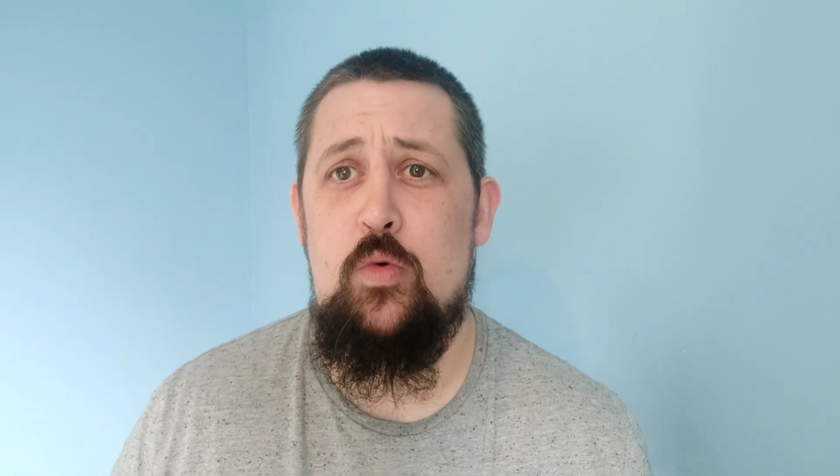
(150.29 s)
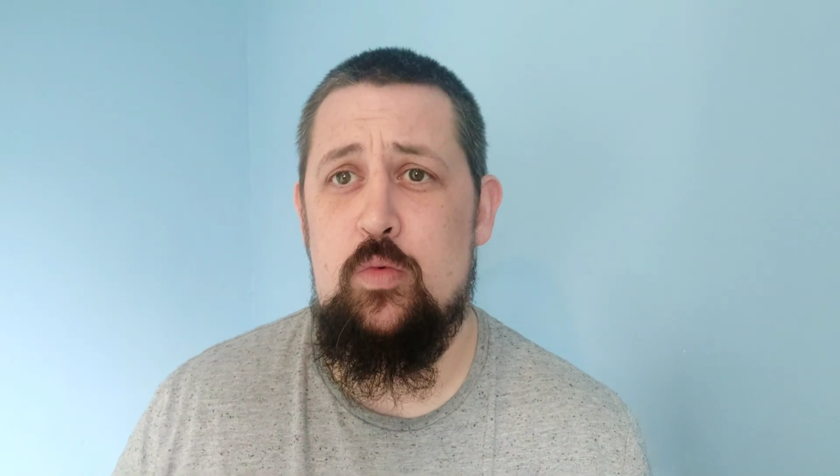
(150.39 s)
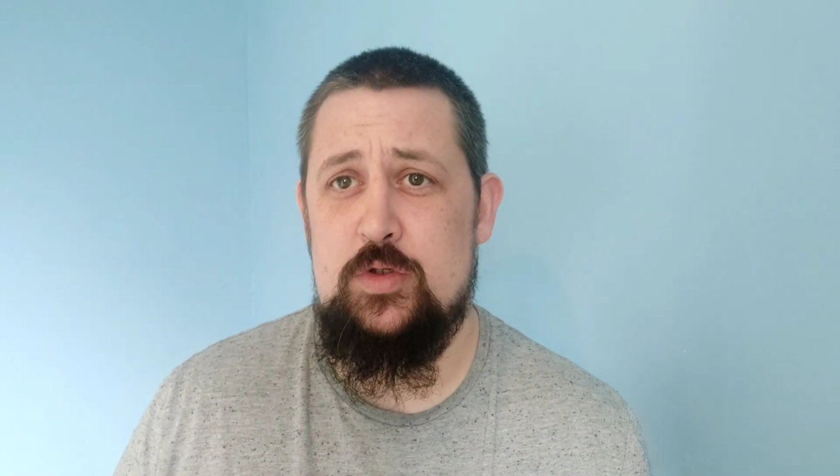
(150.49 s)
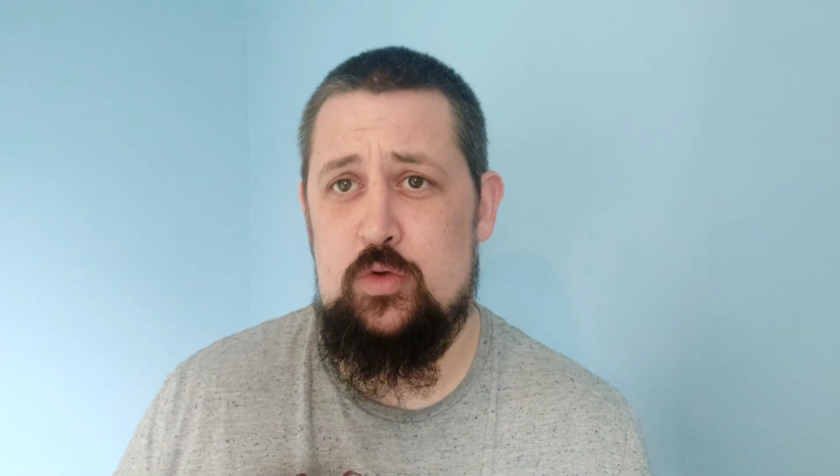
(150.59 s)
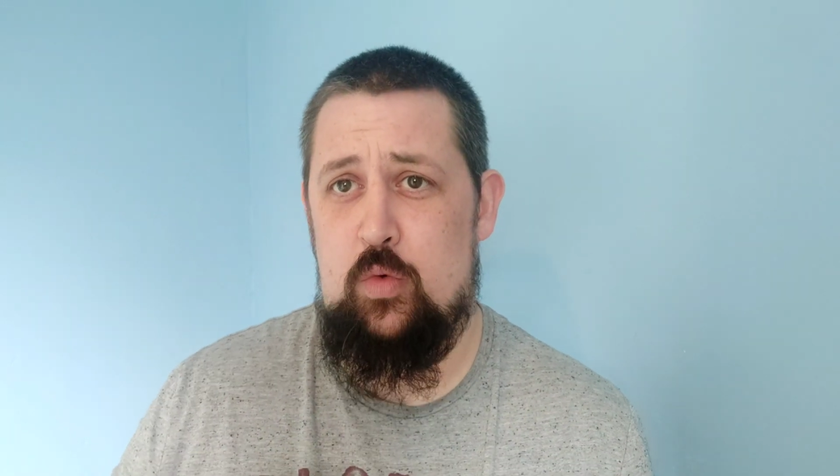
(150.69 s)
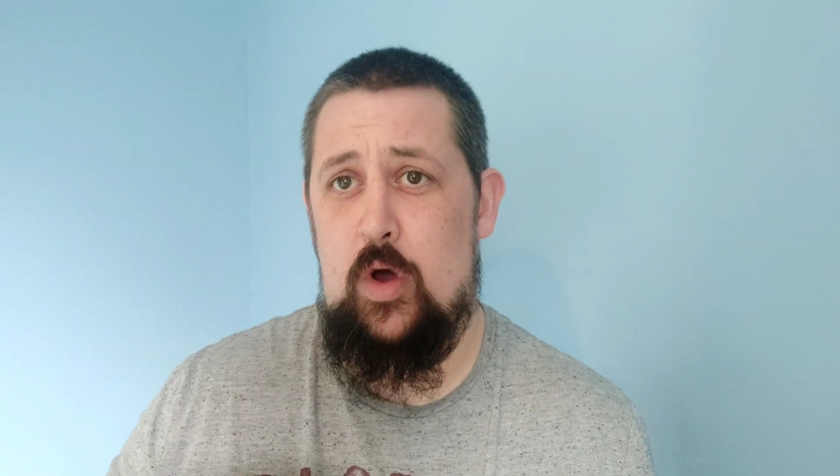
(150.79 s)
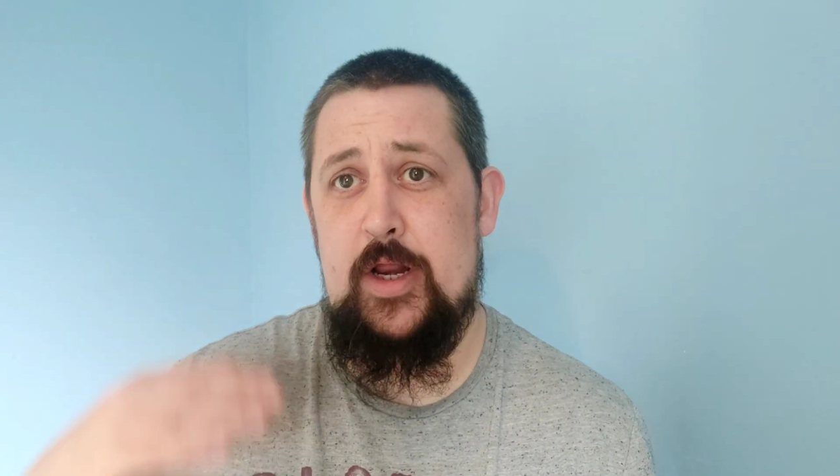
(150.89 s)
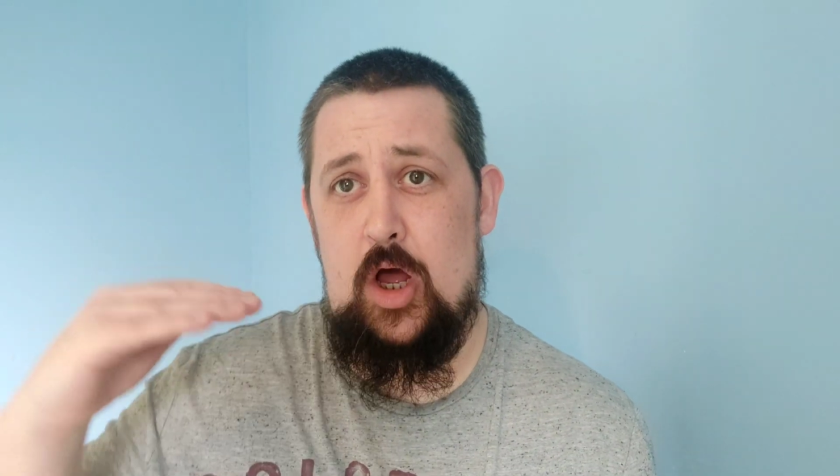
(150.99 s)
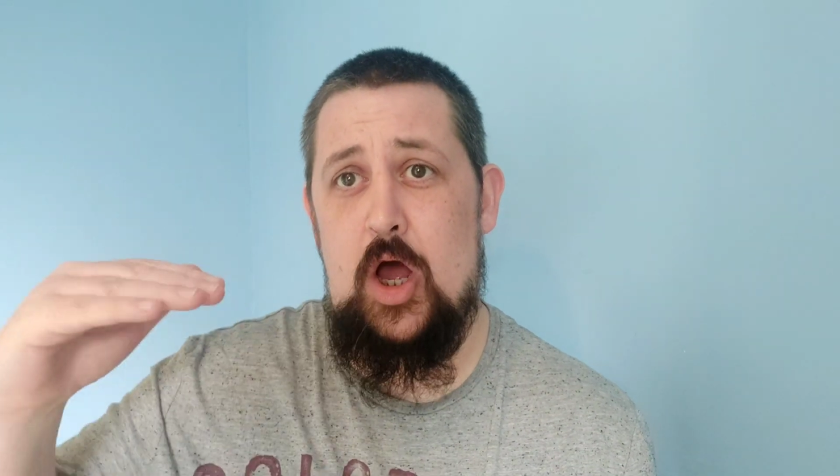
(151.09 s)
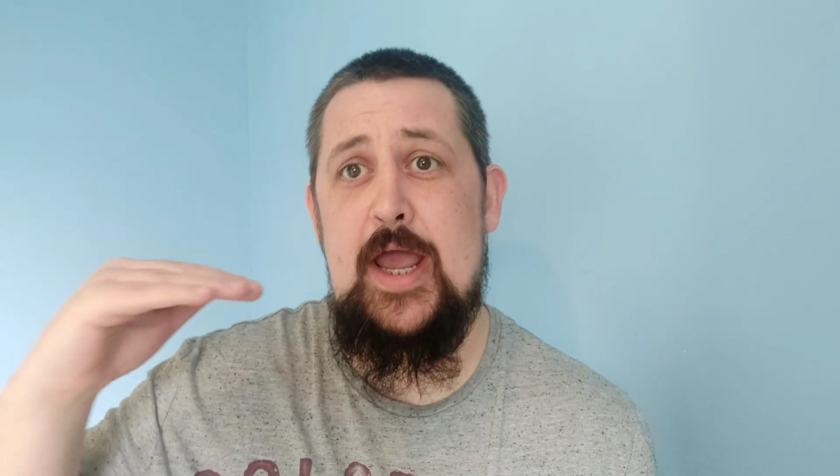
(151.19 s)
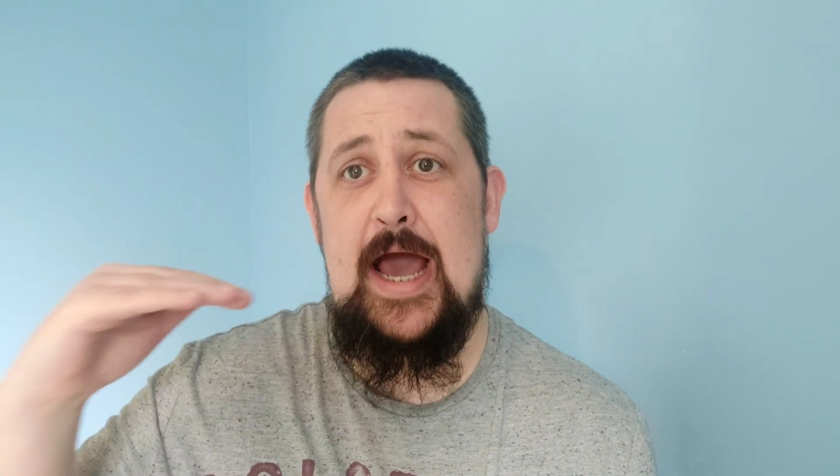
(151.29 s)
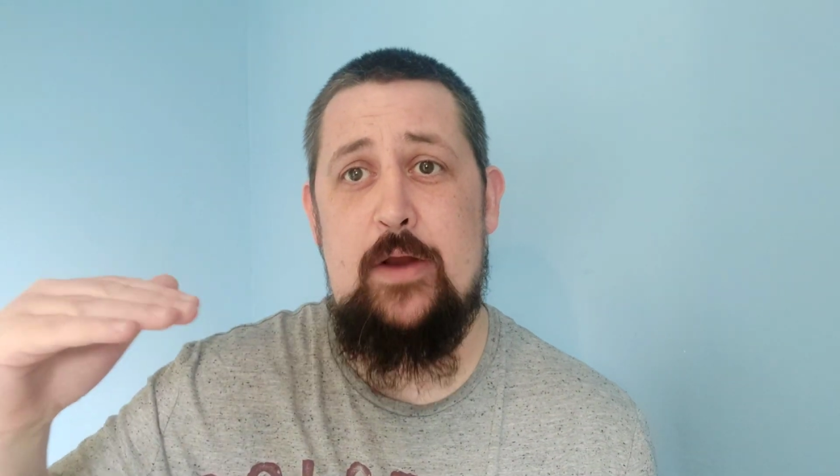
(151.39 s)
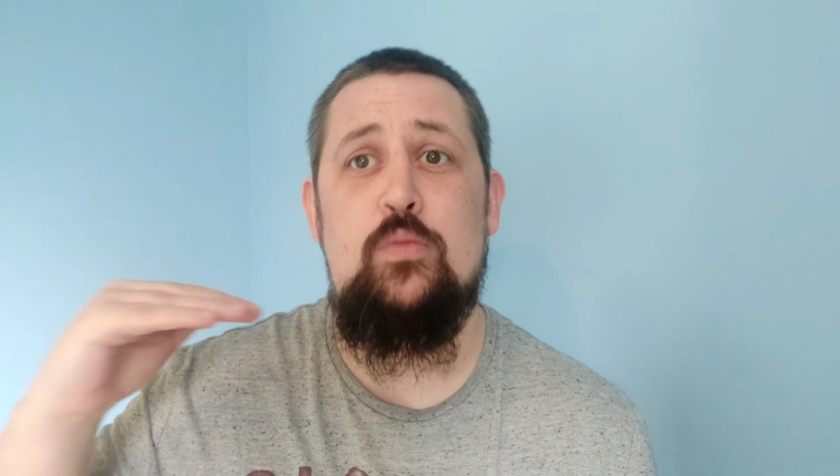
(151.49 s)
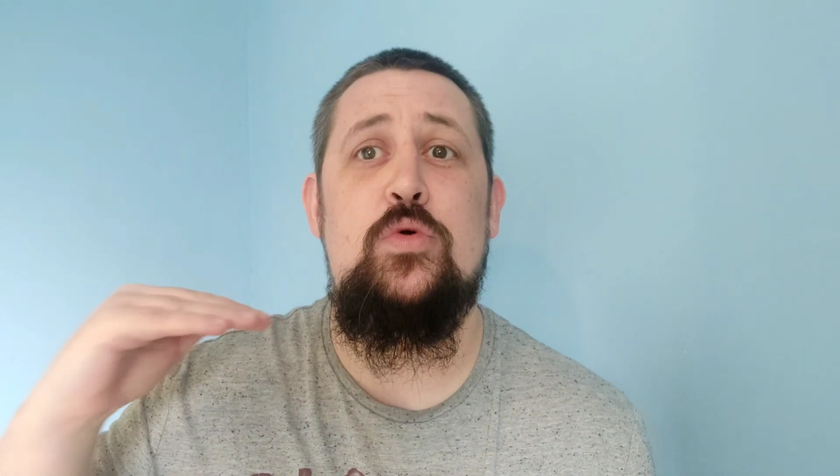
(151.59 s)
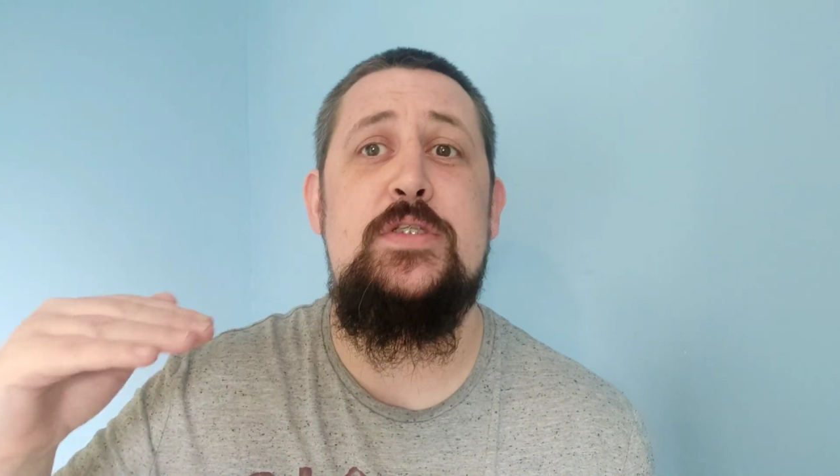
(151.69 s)
was quite high
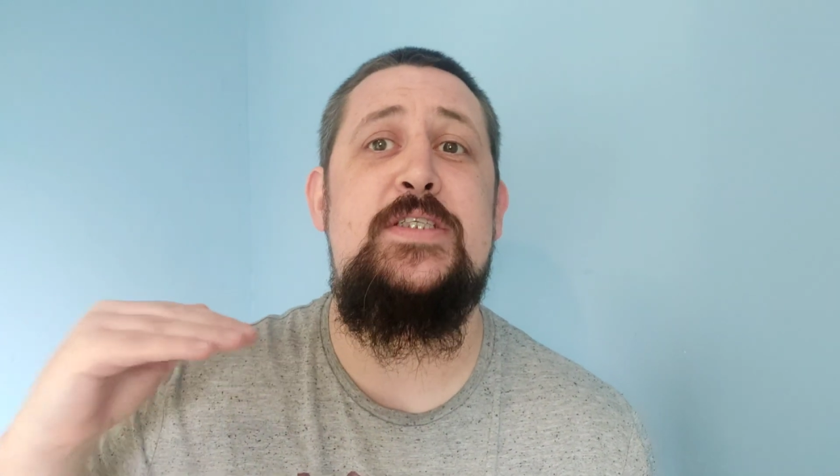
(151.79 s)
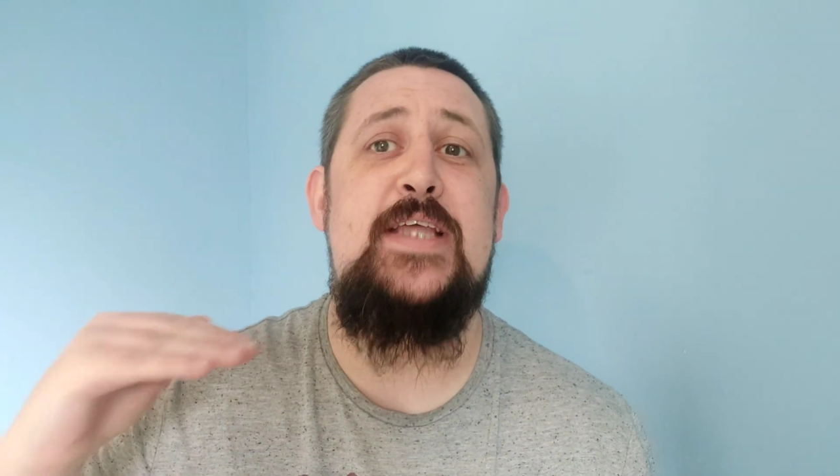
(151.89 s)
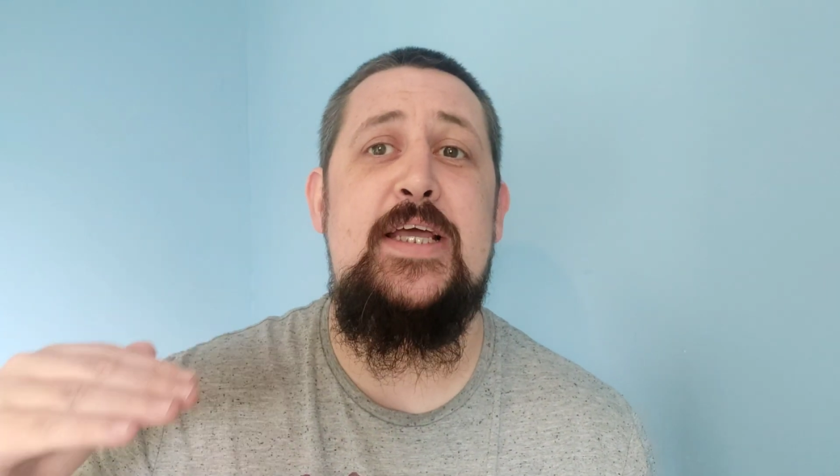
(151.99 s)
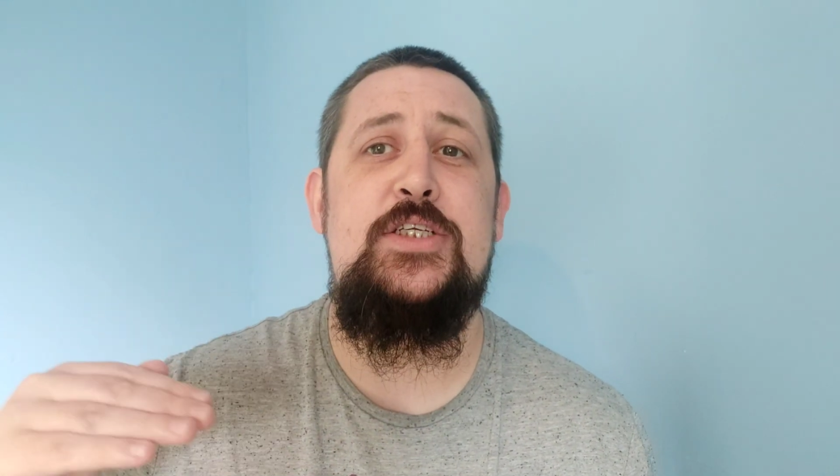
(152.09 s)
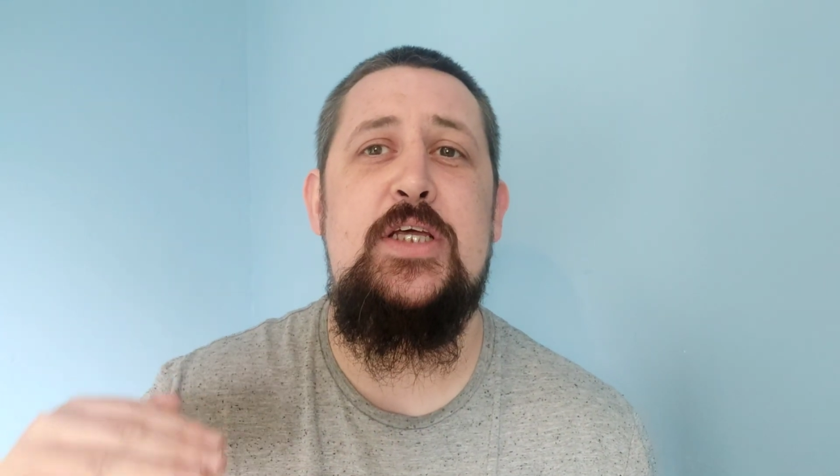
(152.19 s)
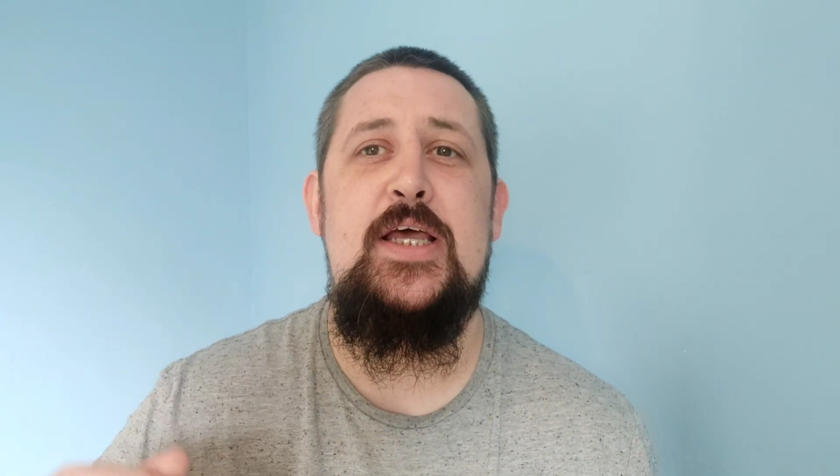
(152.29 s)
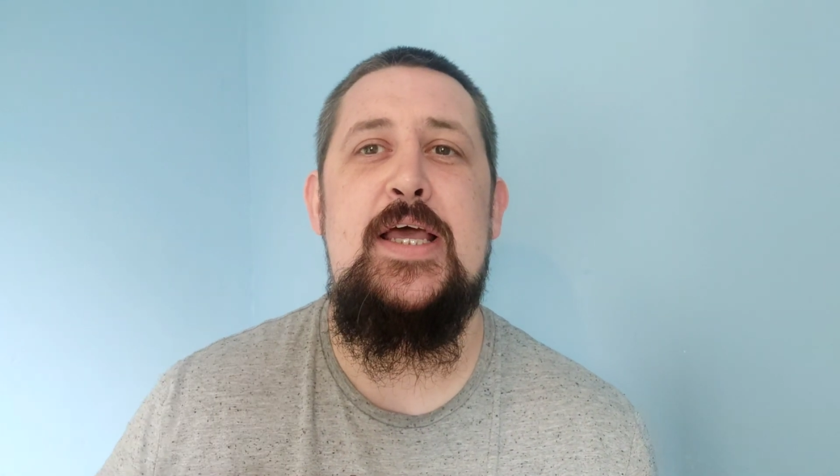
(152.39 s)
at one stage,